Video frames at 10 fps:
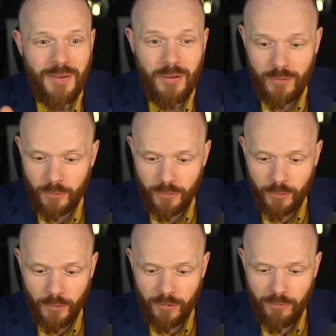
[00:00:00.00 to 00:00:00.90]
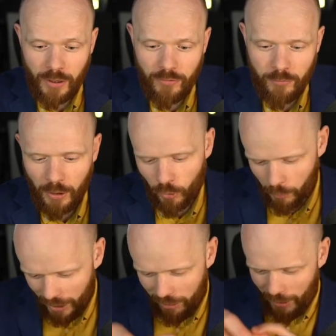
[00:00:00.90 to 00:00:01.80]
It's also 25. I know
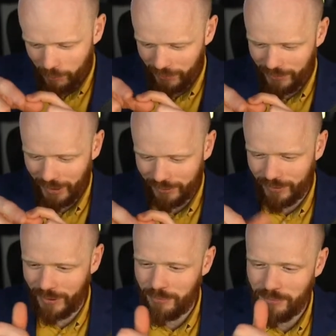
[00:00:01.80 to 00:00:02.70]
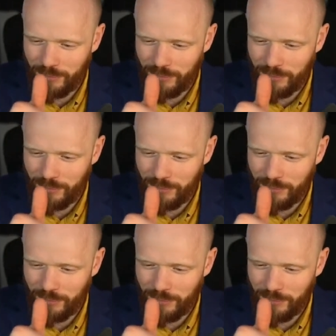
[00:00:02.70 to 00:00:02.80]
my thumb is actually